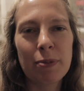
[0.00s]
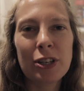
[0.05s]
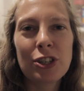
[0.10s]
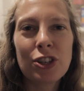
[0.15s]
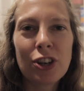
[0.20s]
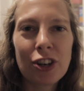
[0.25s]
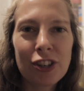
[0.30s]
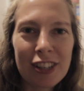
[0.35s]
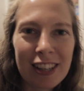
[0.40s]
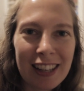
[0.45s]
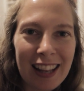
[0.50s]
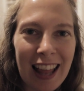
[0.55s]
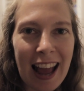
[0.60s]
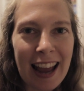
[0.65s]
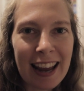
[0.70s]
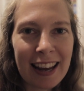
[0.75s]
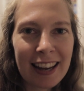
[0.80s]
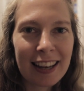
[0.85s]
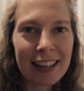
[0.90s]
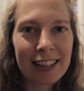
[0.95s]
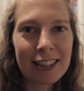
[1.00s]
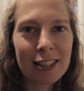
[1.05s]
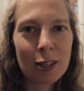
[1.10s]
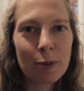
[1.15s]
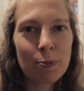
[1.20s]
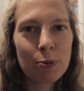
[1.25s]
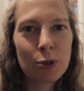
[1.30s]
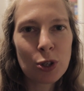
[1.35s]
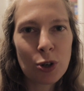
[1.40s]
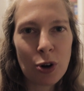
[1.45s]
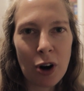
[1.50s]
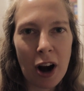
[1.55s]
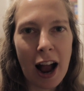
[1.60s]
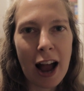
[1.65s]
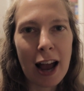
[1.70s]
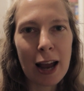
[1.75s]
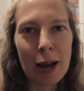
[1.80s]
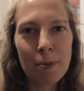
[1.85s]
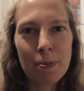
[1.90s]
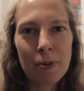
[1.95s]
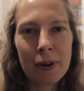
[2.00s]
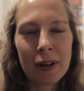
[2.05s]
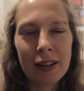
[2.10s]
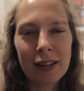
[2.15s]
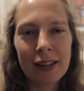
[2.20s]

Be sure to like and subscribe